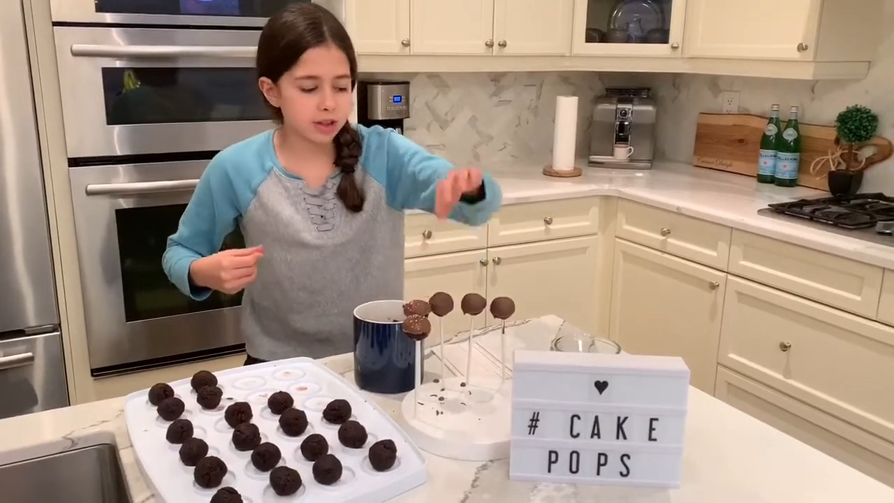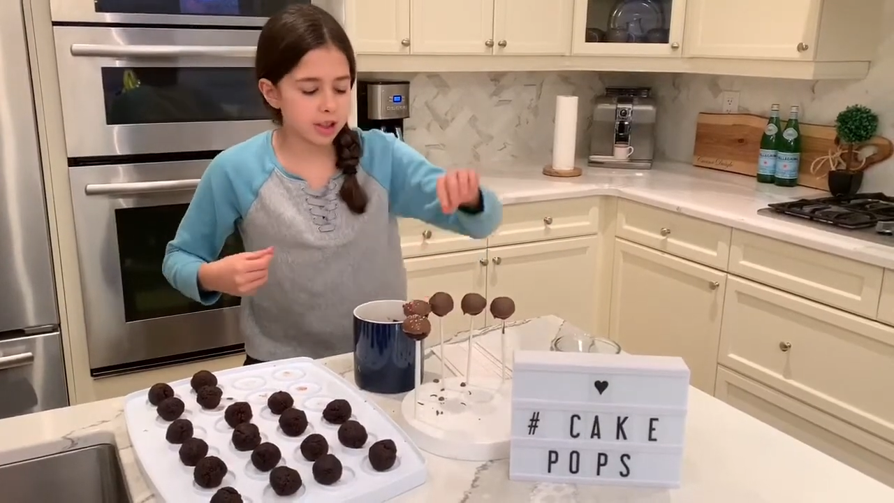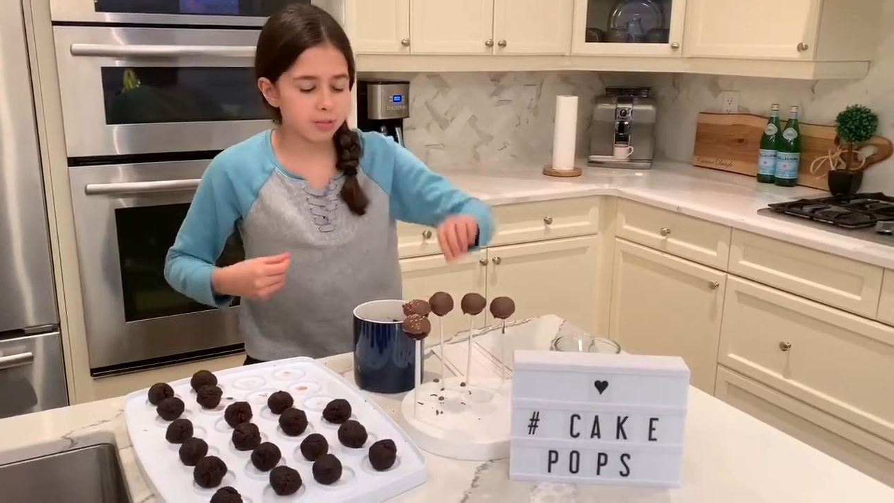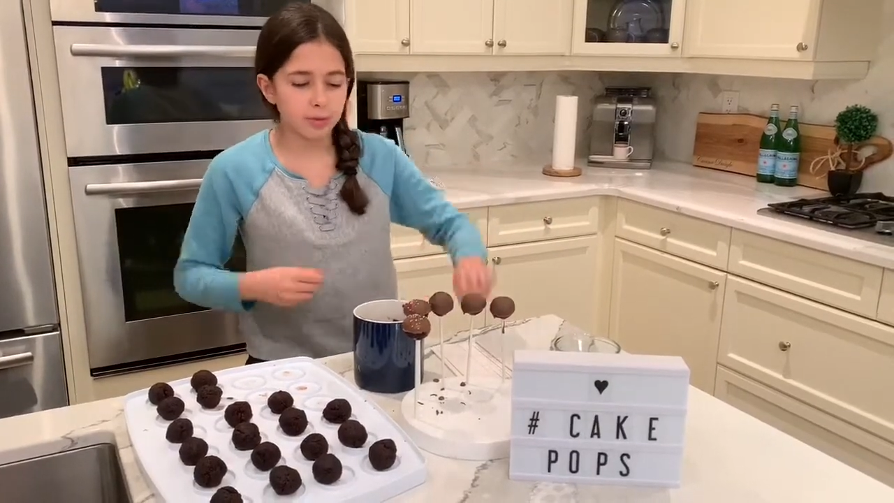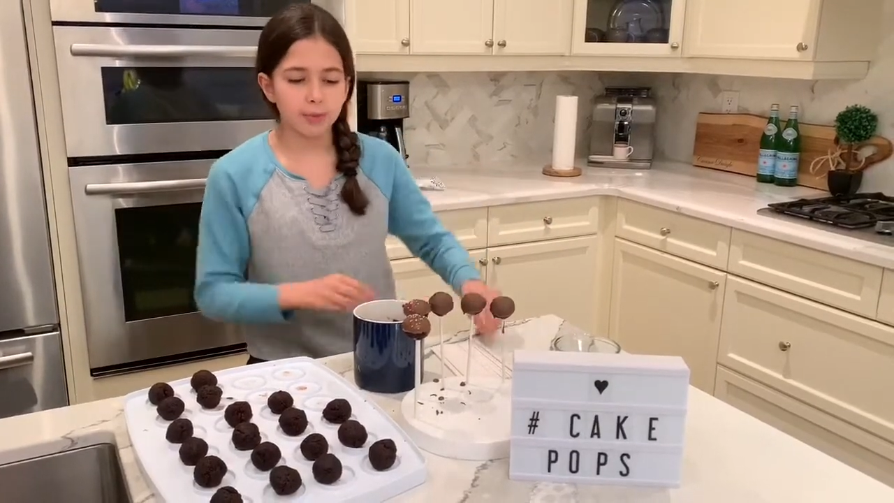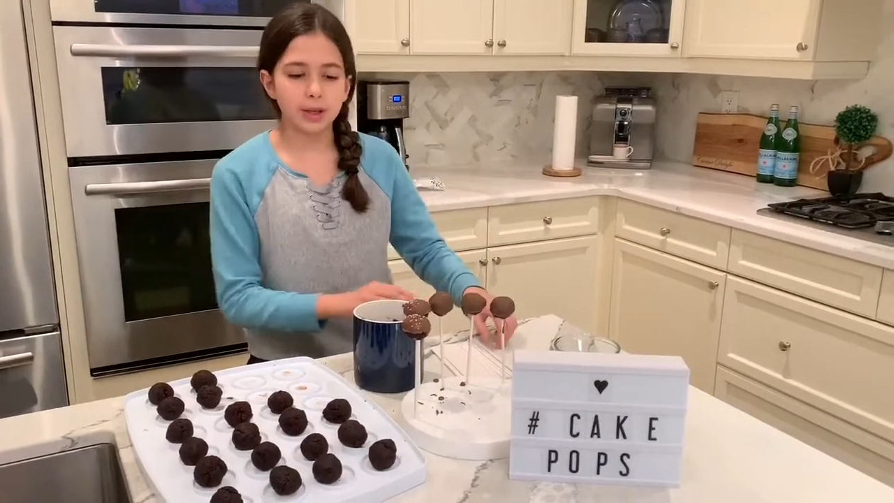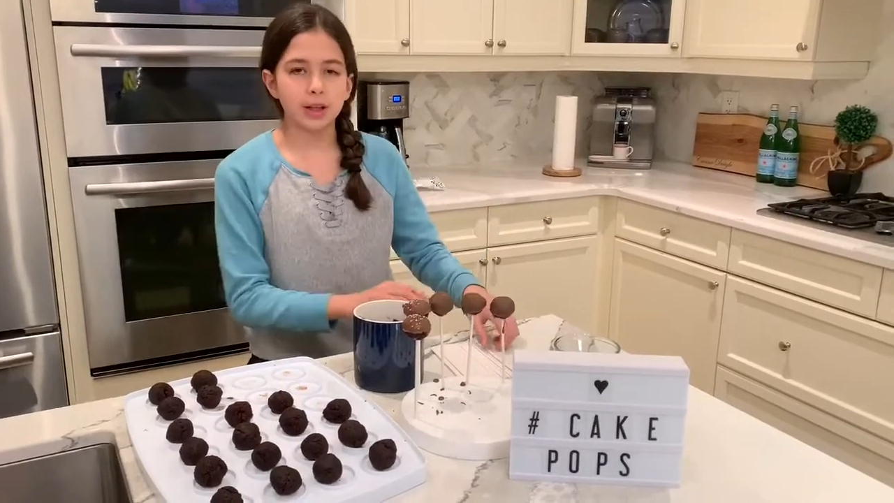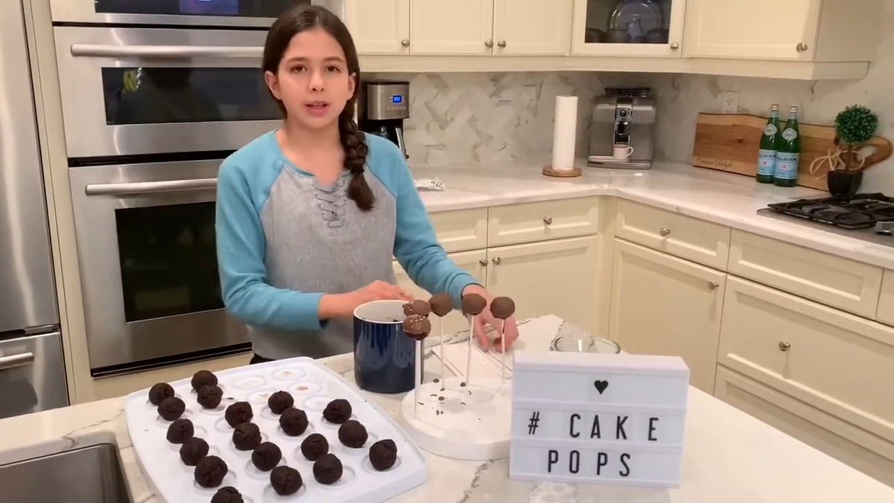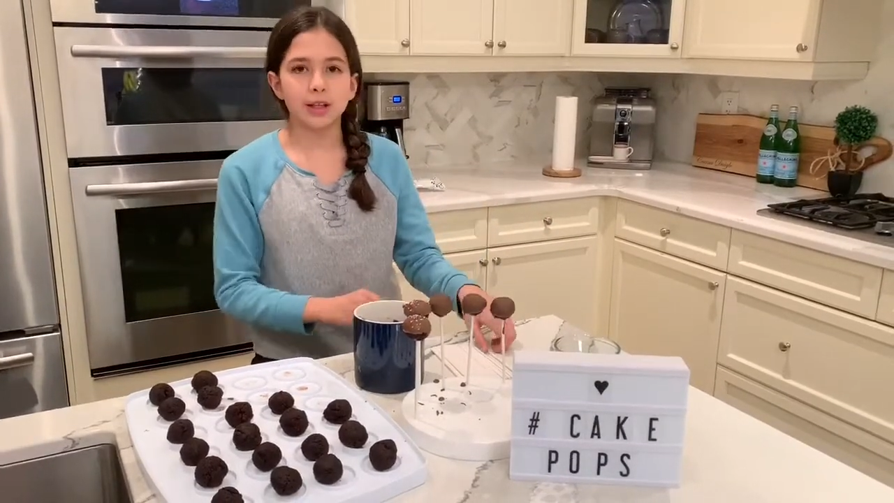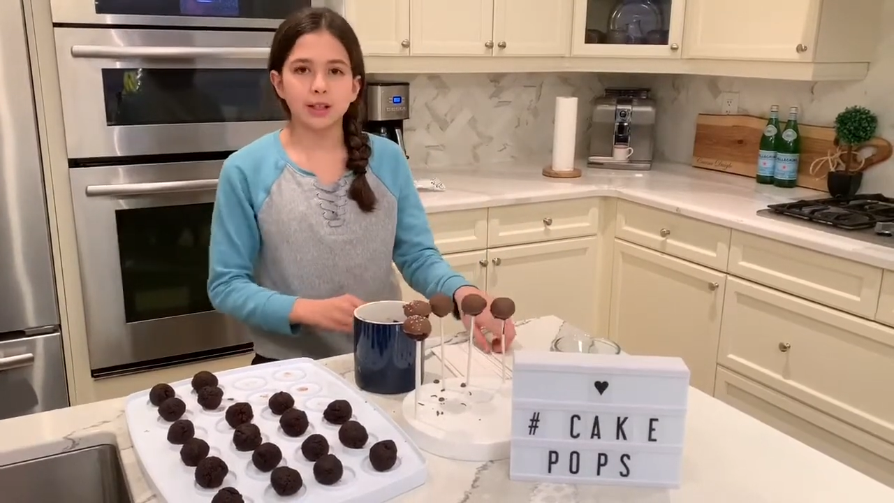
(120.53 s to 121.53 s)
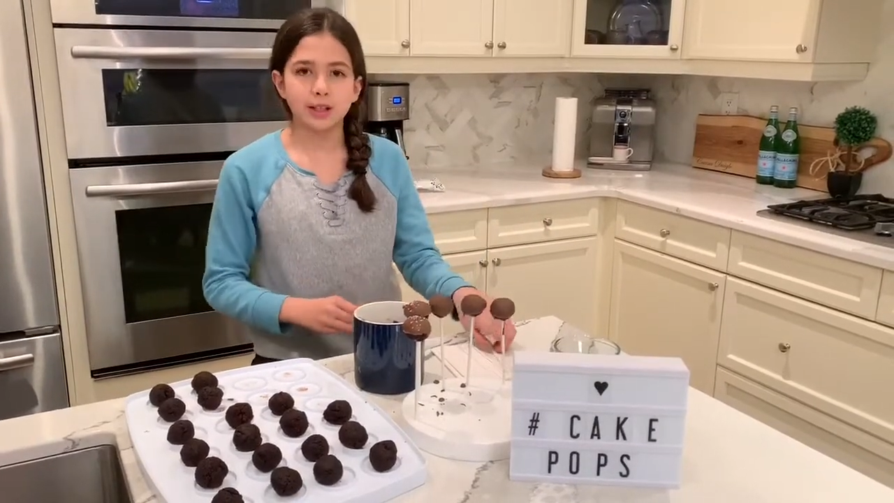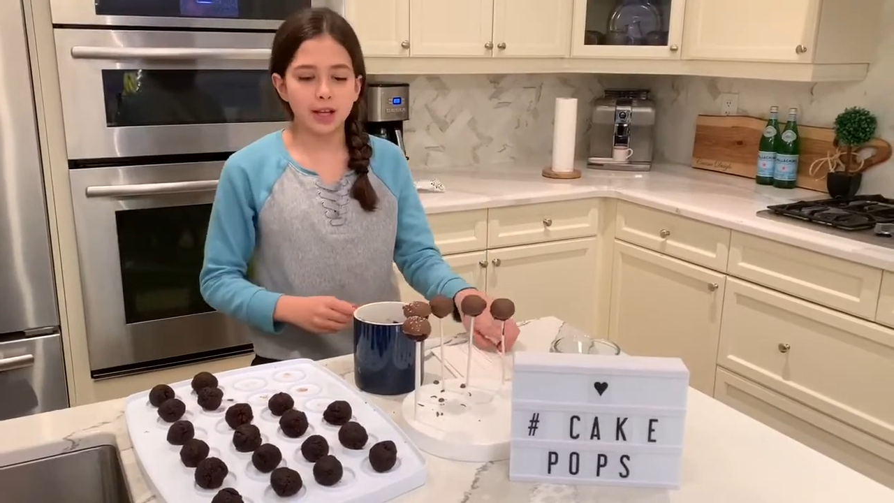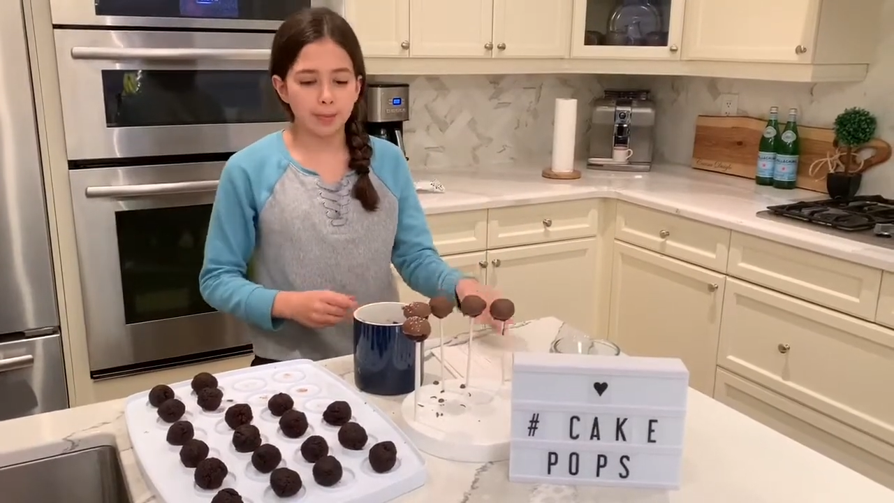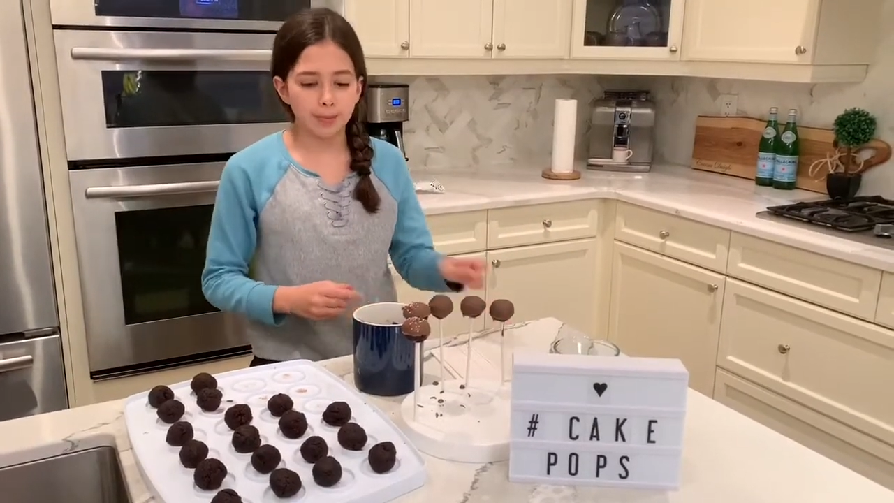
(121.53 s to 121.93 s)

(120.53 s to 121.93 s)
keep repeating this step.